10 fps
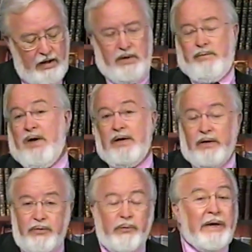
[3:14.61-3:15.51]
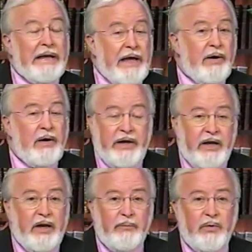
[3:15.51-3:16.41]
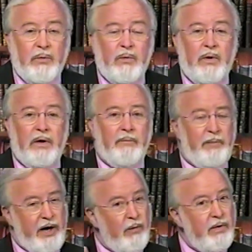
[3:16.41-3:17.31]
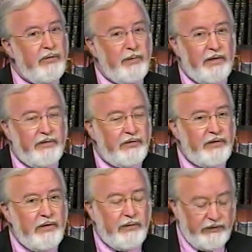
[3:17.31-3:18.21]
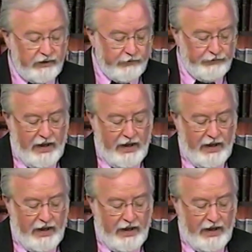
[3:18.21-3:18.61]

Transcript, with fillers: you find a three letter Hebrew word. Bear with me, this is interesting.